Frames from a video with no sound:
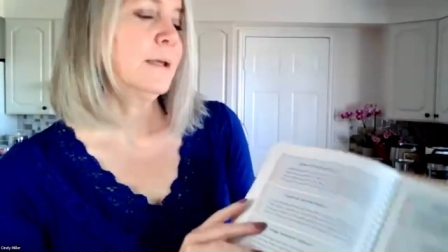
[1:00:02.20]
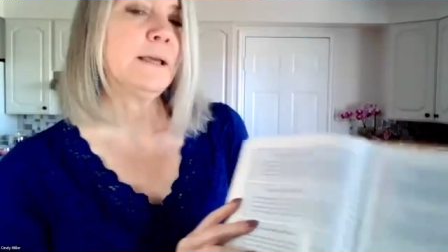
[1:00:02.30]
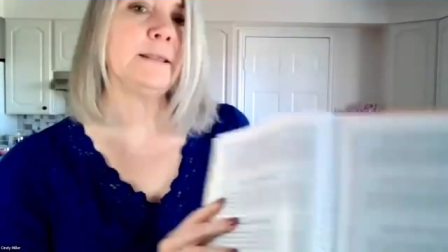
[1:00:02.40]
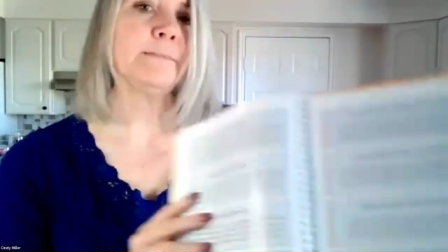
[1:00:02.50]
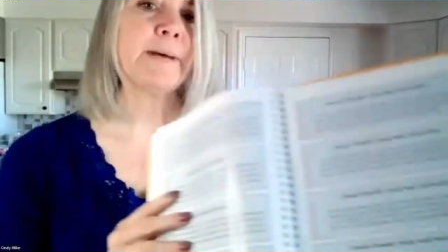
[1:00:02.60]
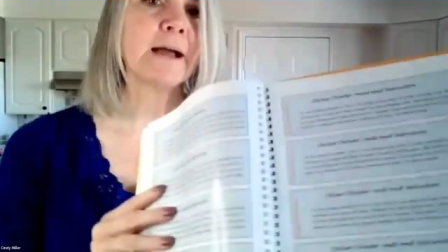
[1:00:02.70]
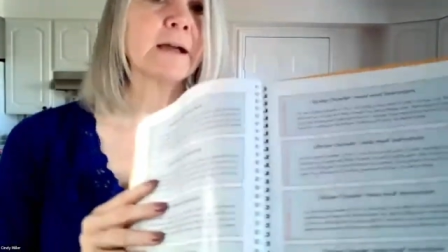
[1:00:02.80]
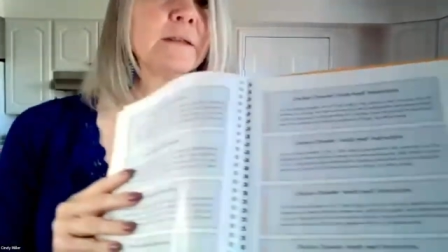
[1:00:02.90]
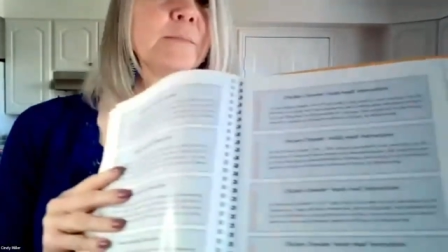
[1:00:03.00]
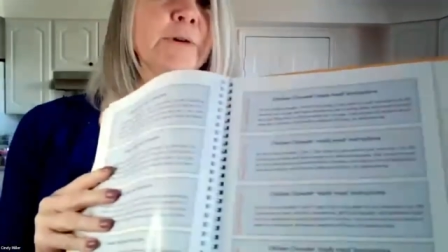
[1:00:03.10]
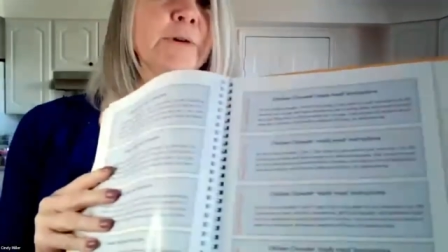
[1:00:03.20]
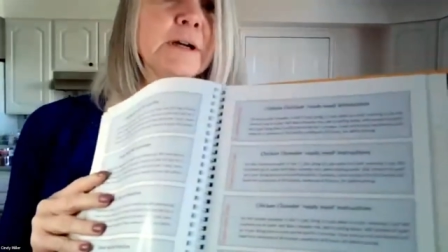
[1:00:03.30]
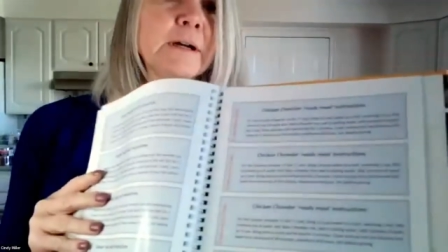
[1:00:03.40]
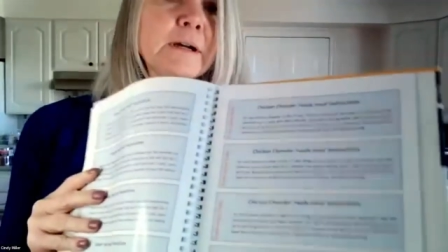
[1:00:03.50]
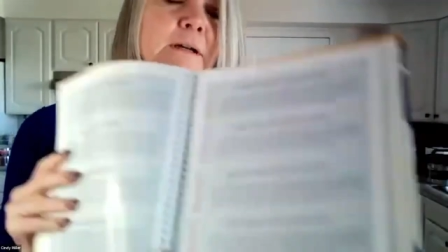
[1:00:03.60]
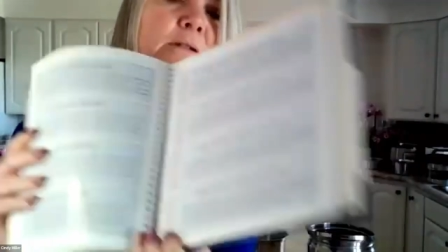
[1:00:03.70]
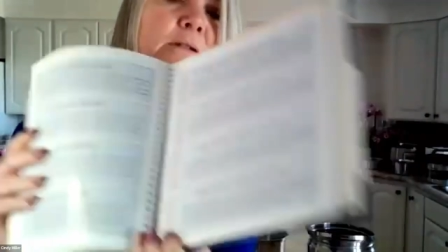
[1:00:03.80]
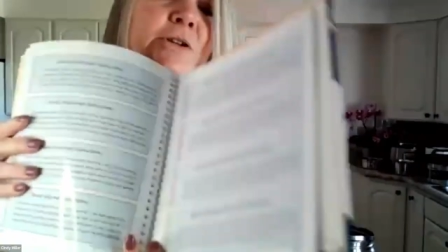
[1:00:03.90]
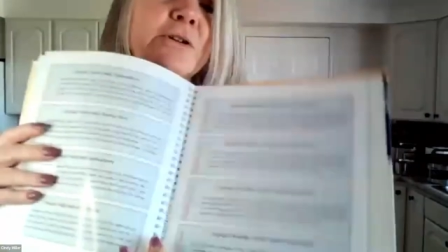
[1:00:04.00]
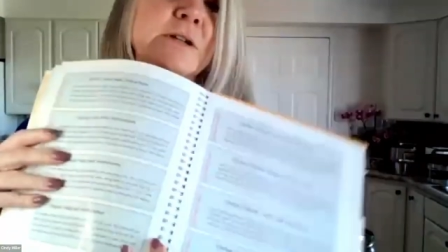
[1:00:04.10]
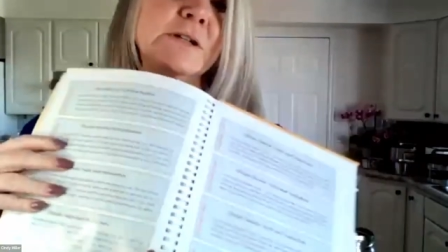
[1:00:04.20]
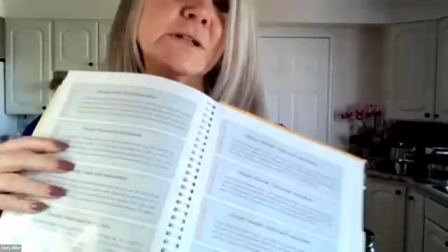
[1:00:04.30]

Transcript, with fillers: in the back of the book. So you can